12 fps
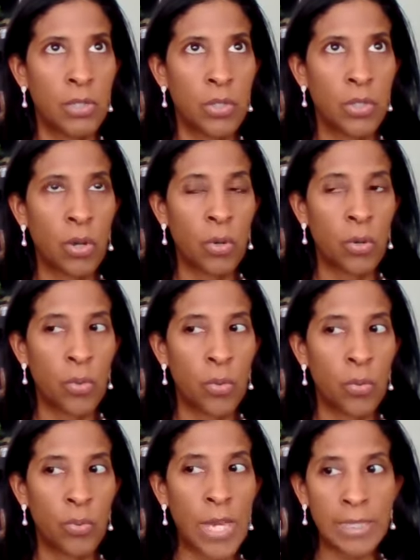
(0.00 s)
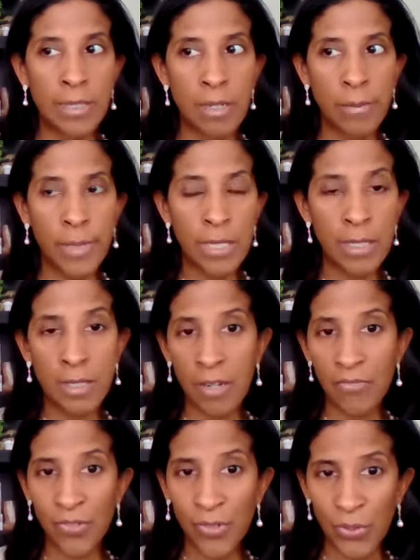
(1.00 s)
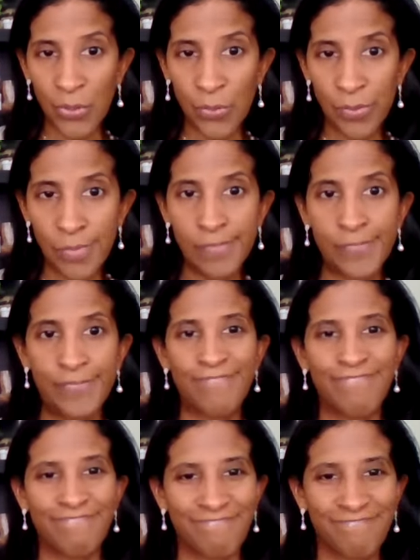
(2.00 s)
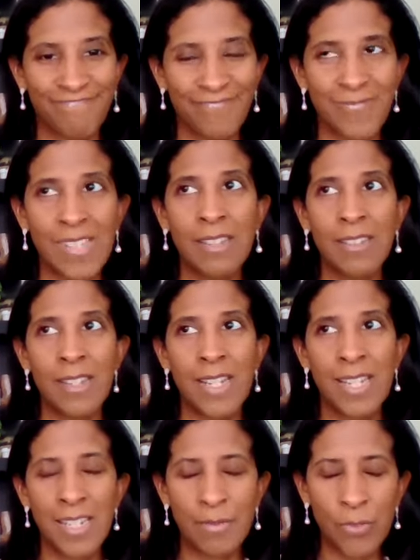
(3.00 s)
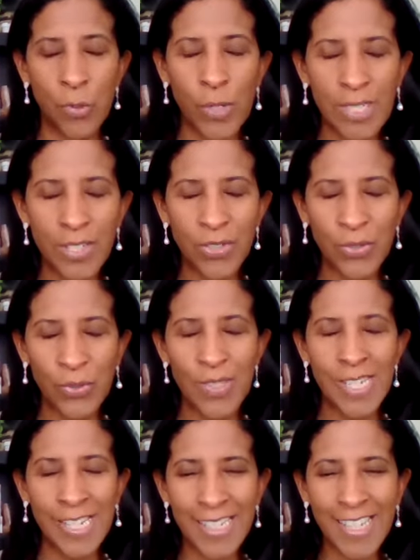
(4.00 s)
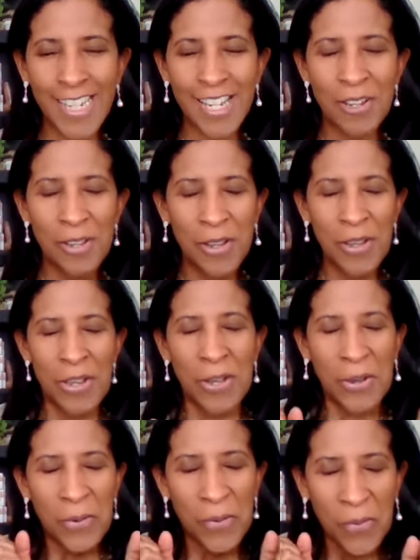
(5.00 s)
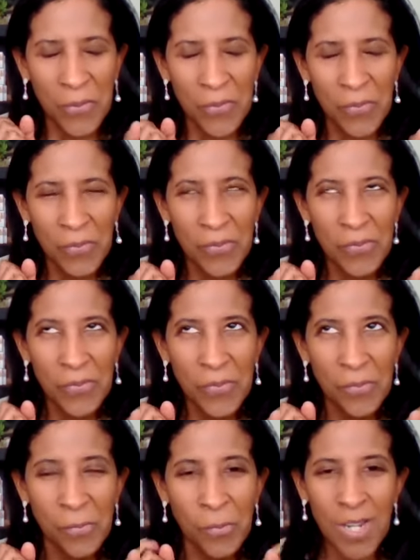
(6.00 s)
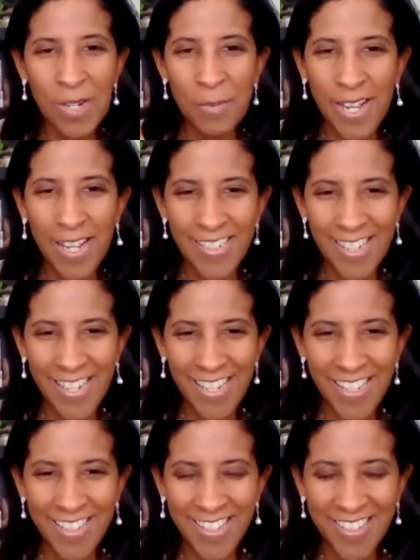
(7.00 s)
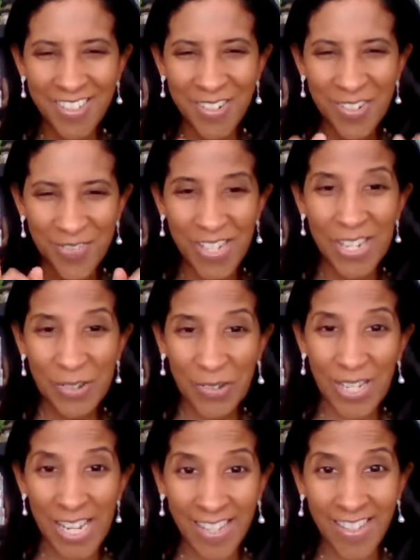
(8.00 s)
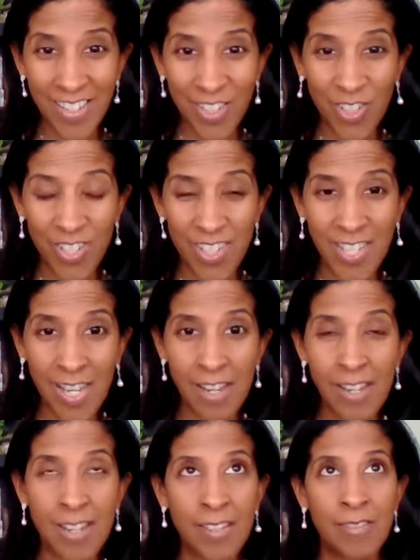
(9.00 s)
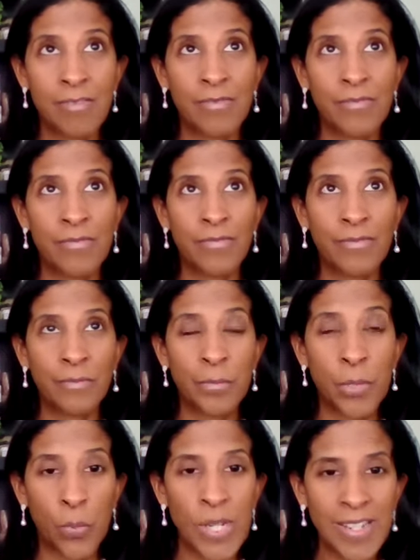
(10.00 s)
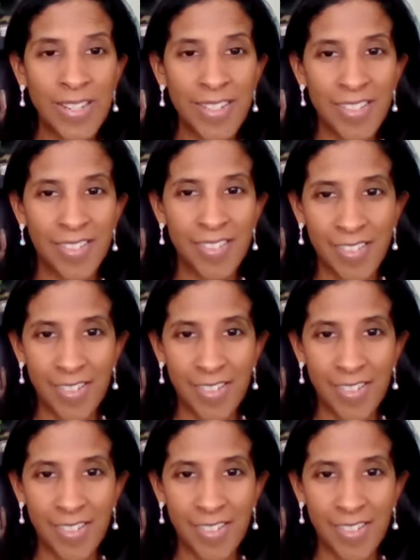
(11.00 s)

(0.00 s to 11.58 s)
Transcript: So that's coming this afternoon. And I'm going to dedicate one podcast or video cast, I should say, per week